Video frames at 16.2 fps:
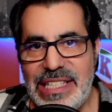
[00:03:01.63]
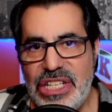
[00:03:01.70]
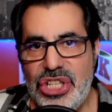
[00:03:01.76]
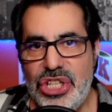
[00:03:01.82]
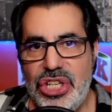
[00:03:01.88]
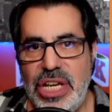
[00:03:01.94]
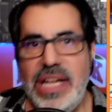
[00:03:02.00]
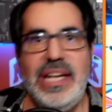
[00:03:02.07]
to
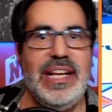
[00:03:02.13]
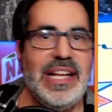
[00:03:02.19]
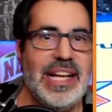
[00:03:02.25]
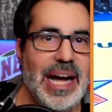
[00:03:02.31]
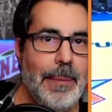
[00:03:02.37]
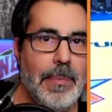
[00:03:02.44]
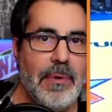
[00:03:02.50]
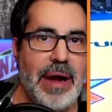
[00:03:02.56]
cheat and
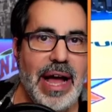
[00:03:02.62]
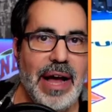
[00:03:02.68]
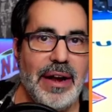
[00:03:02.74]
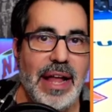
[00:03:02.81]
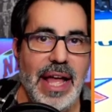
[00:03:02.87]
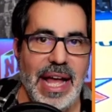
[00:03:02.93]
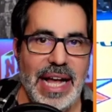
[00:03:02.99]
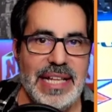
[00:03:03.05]
come
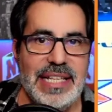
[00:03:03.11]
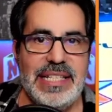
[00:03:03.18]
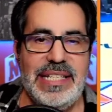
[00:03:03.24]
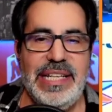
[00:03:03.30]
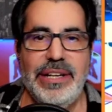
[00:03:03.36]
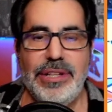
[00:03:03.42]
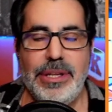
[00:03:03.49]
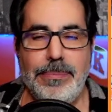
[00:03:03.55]
around and
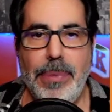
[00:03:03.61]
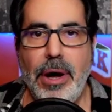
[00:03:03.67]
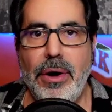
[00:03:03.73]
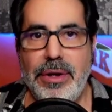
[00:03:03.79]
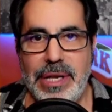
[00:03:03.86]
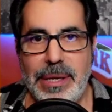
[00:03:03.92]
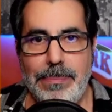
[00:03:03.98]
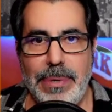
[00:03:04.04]
steal the
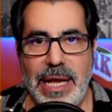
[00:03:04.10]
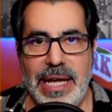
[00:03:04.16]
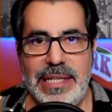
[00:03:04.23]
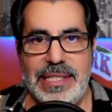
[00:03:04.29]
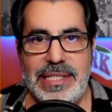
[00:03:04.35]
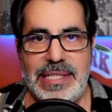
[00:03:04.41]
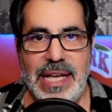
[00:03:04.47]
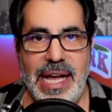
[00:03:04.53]
ball on the
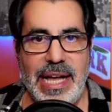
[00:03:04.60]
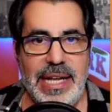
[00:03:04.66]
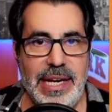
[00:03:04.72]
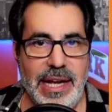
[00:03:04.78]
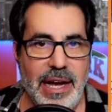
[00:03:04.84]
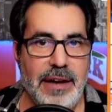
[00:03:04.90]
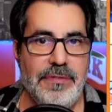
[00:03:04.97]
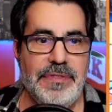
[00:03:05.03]
blind side
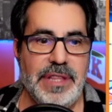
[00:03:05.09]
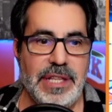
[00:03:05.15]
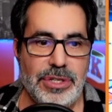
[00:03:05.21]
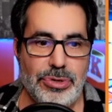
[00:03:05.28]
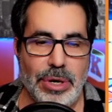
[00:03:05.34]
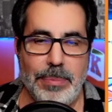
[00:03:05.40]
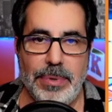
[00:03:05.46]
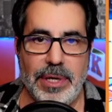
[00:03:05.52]
of the
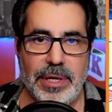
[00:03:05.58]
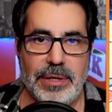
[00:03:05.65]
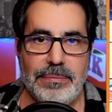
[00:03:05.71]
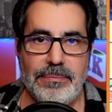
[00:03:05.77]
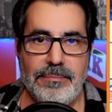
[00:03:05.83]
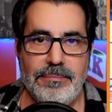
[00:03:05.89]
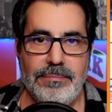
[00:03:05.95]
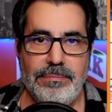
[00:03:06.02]
dribbler.
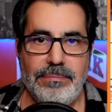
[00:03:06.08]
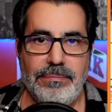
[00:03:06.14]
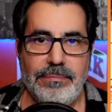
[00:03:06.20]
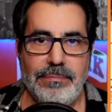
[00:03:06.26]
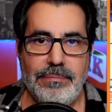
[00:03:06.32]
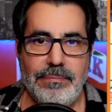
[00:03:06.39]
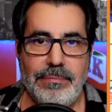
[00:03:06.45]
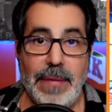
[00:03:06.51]

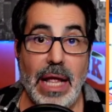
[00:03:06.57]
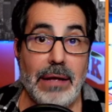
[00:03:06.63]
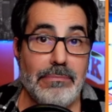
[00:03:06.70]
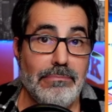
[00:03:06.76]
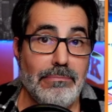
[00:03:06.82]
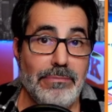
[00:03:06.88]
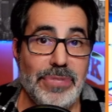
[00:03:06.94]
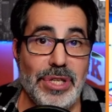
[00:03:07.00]

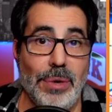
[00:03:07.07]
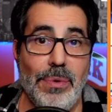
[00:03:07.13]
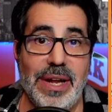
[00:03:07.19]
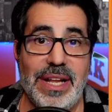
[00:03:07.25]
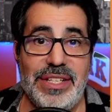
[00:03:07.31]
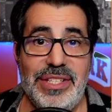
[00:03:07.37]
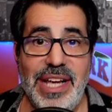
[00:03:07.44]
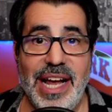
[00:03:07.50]
So what
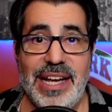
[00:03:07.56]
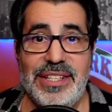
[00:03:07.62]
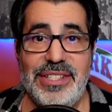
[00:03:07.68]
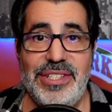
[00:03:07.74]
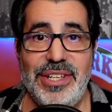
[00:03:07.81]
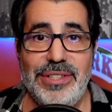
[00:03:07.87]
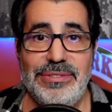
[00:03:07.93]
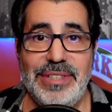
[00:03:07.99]
does Giannis
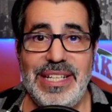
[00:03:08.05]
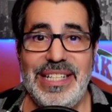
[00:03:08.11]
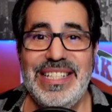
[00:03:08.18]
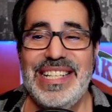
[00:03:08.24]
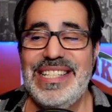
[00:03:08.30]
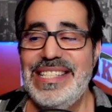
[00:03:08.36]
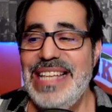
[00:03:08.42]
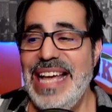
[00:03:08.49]
do?
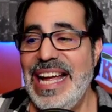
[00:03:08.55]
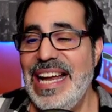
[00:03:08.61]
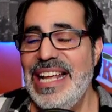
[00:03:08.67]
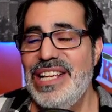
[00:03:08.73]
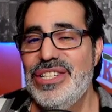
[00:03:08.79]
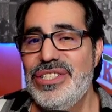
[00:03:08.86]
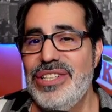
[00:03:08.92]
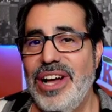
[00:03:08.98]
The second
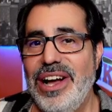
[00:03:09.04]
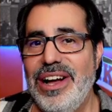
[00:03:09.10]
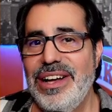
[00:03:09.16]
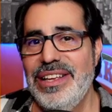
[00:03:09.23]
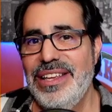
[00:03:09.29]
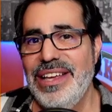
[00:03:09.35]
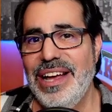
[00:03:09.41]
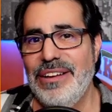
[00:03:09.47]
he saw
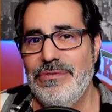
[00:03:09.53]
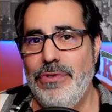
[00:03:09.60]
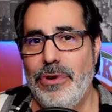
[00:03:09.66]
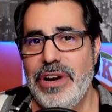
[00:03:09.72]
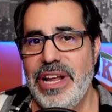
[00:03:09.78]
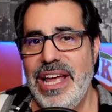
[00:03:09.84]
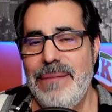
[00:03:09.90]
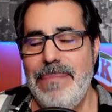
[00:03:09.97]

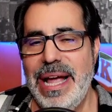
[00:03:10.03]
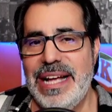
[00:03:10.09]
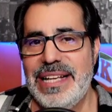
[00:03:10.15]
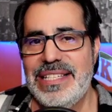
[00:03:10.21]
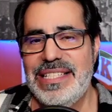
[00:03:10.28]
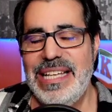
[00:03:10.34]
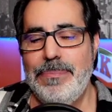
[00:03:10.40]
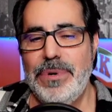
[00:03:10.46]
Fournier make a
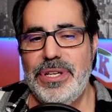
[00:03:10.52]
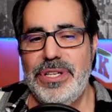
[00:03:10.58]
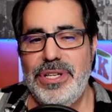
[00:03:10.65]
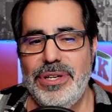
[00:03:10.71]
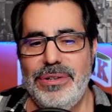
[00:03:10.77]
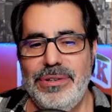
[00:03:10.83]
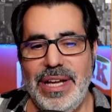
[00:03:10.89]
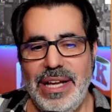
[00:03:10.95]
step or
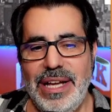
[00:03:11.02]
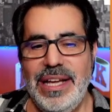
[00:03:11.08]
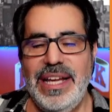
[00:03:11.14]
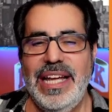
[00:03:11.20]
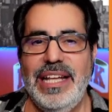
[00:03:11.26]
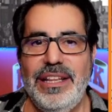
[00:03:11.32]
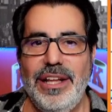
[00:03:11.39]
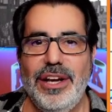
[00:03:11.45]
two,
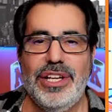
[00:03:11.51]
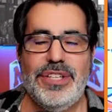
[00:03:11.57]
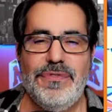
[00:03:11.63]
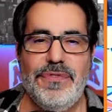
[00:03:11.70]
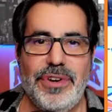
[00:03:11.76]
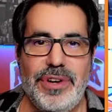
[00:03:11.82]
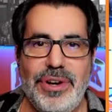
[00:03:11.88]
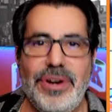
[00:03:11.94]
he looks
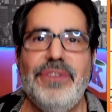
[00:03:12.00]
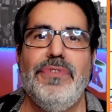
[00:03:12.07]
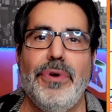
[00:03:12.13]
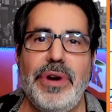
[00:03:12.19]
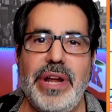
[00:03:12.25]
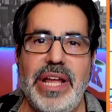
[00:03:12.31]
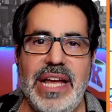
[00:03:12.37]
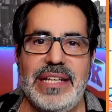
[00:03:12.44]
for
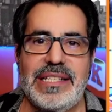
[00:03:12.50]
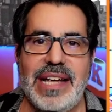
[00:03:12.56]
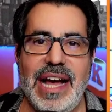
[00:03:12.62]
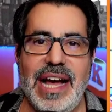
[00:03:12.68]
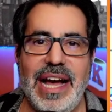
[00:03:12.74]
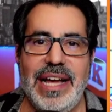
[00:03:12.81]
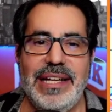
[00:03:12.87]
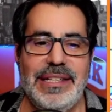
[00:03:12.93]
Fournier's
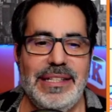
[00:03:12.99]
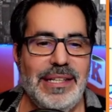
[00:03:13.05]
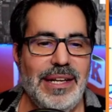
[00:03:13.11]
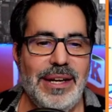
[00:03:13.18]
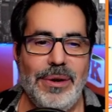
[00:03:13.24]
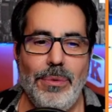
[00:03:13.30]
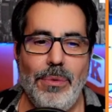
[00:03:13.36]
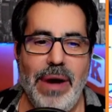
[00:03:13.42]
guy.
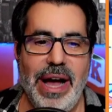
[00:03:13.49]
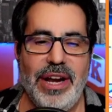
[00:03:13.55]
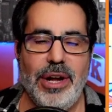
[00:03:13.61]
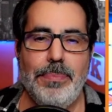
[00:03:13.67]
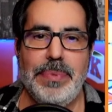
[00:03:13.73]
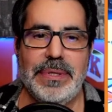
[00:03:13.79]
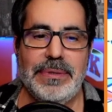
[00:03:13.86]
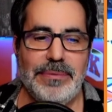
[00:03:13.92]
Wide
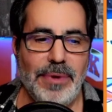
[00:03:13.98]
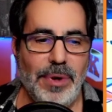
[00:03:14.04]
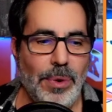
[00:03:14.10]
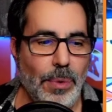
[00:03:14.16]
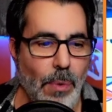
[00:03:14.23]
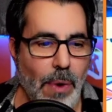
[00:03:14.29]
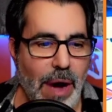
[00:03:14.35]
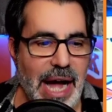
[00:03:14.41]

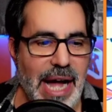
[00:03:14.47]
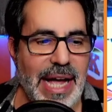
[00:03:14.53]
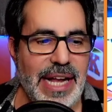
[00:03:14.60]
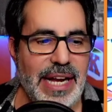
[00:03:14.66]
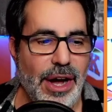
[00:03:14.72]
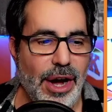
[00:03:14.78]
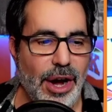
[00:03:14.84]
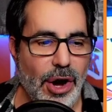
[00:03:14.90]

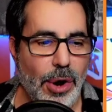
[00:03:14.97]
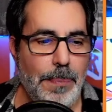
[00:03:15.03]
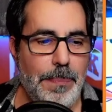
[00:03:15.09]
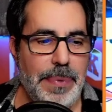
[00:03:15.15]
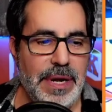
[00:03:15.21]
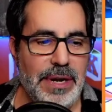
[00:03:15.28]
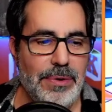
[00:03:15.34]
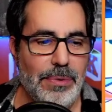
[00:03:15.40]

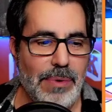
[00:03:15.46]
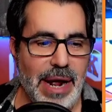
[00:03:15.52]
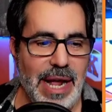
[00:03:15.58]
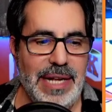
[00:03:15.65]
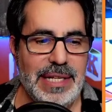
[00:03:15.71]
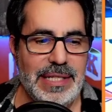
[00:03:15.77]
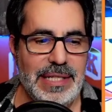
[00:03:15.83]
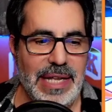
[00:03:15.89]
open
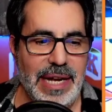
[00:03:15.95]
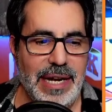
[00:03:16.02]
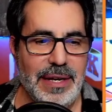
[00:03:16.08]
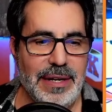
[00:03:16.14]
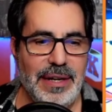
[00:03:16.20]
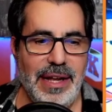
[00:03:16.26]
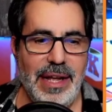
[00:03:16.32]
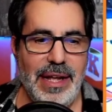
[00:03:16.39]
right there.